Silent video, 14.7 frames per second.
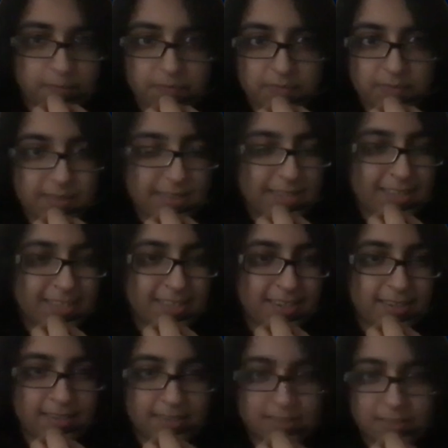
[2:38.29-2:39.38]
text and
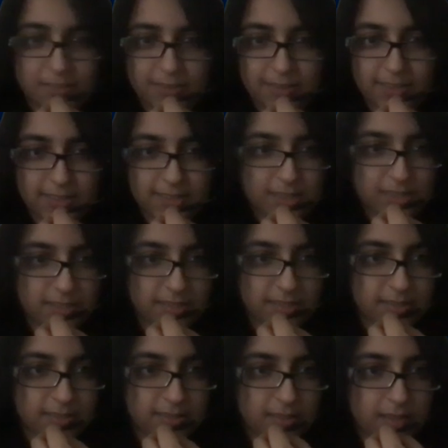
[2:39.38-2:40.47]
ideas during these sessions.
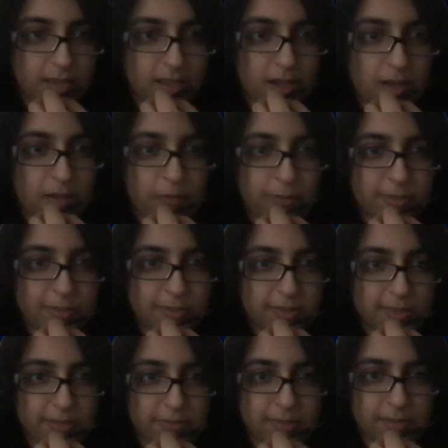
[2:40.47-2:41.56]
When struggling
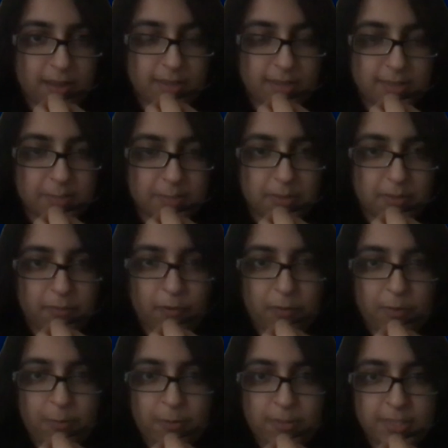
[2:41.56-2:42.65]
with the concept, the former
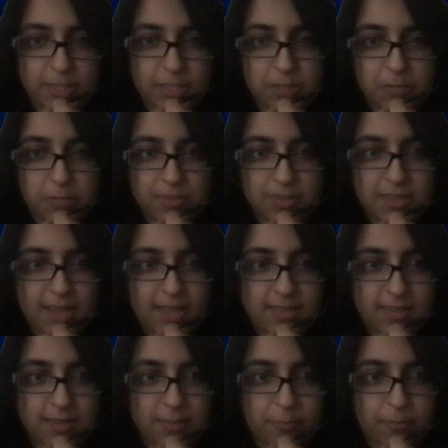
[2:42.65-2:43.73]
procedure was to ask a
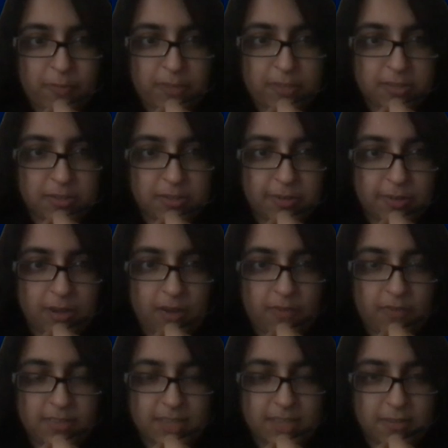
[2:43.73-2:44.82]
professor during office
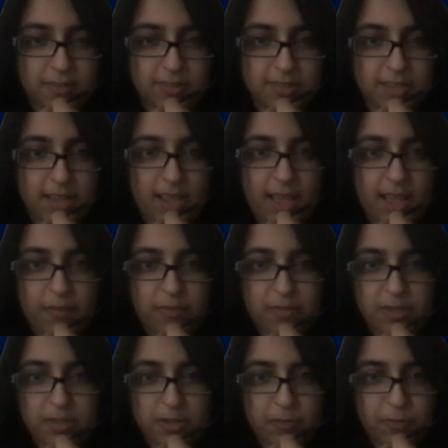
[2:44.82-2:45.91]
hours, and with the
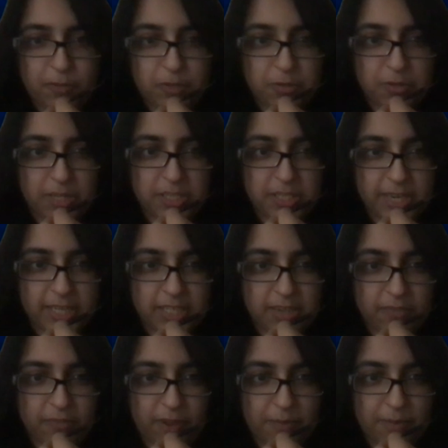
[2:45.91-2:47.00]
new virtual education
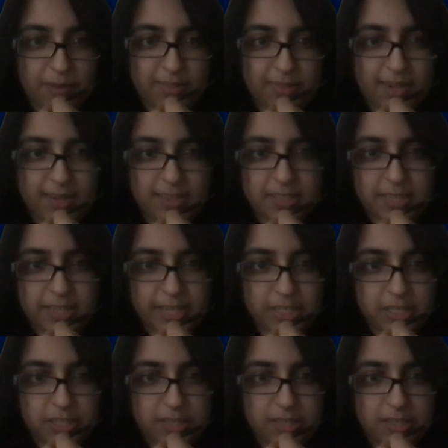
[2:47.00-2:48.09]
environment, that has
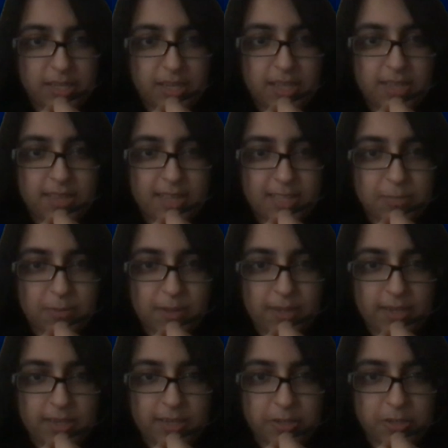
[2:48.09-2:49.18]
changed. That's why
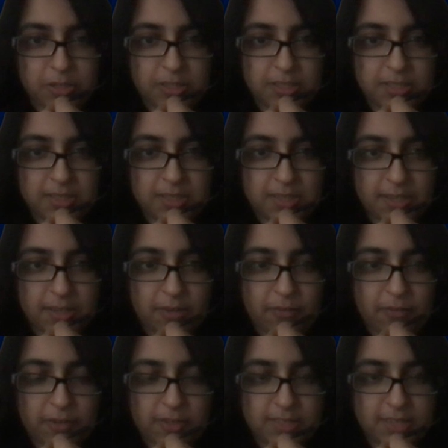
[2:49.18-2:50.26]
New Jersey City
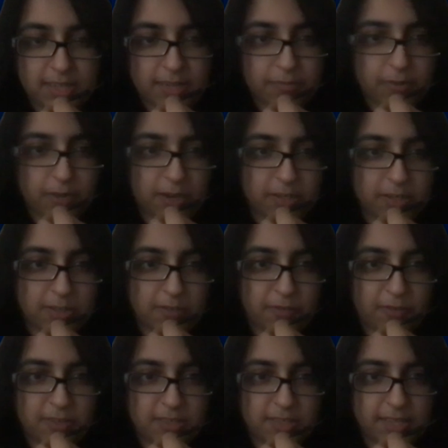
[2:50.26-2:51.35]
University, Rutgers
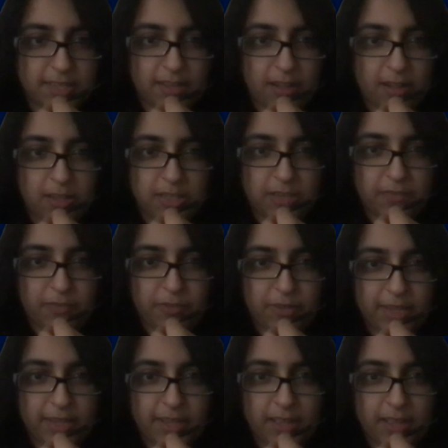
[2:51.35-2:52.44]
University, College Info
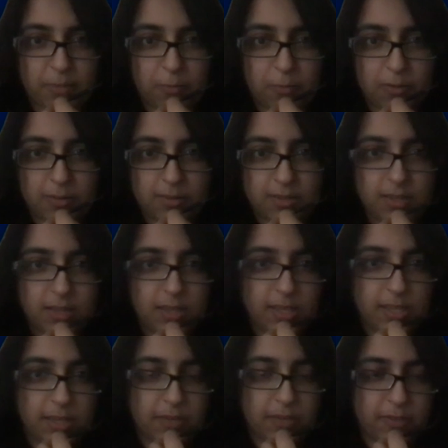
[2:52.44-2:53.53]
Geek, and the World
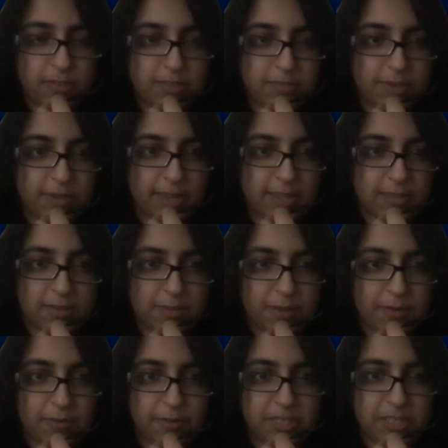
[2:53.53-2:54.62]
University Rankings recommend
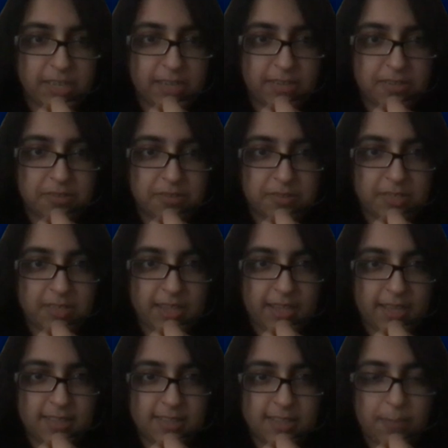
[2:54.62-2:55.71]
reaching out to
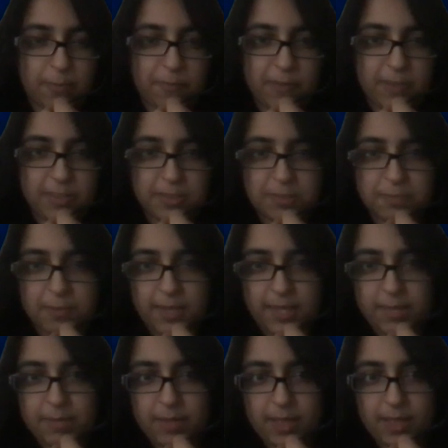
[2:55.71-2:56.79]
TAs and professors by
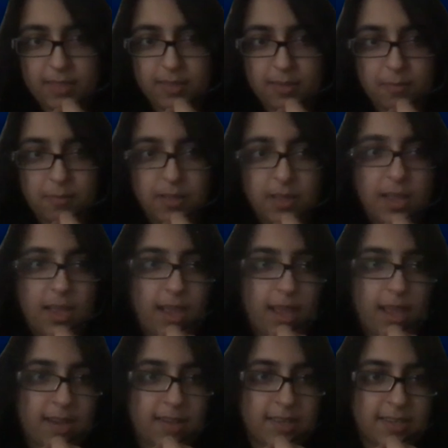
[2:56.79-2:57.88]
emailing them and
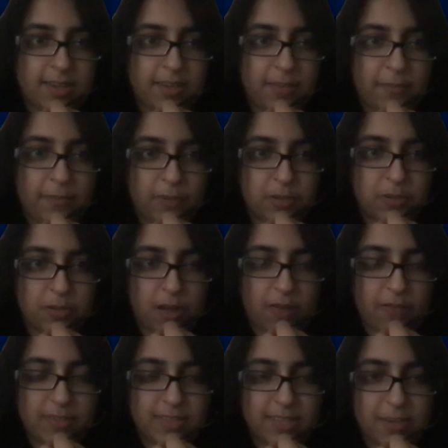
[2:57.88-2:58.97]
attending virtual
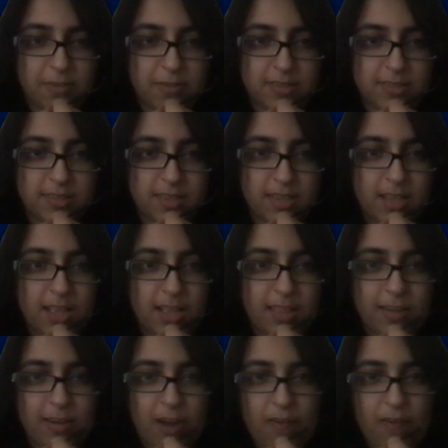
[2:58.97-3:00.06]
office hours. Their
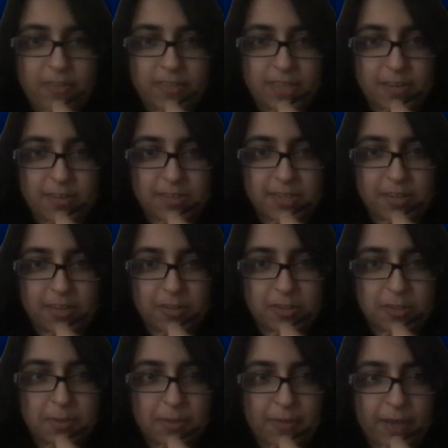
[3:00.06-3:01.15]
office hours can also
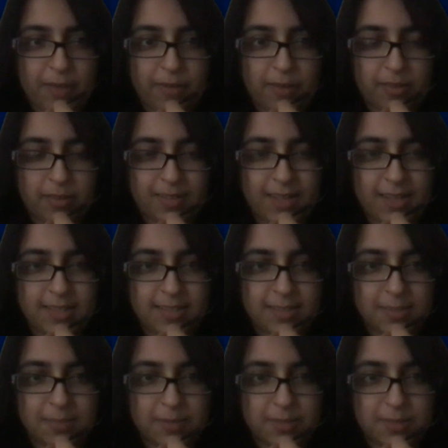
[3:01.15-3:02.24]
be found on the class
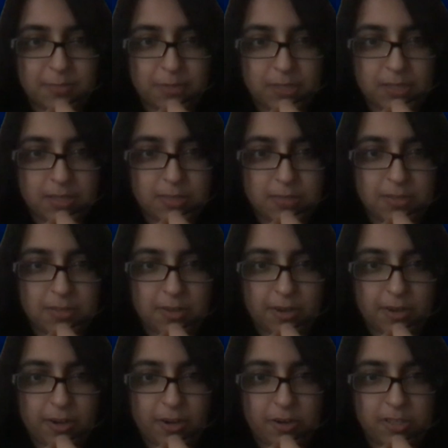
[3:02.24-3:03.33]
syllabus, which students are
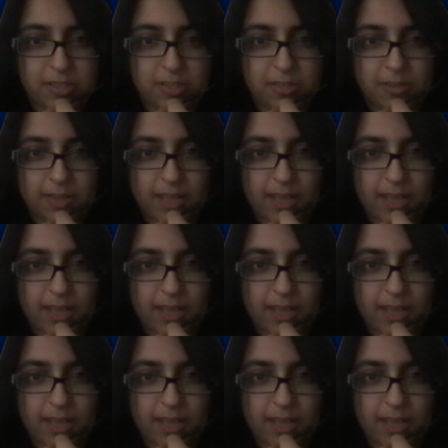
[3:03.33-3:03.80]
encouraged to look at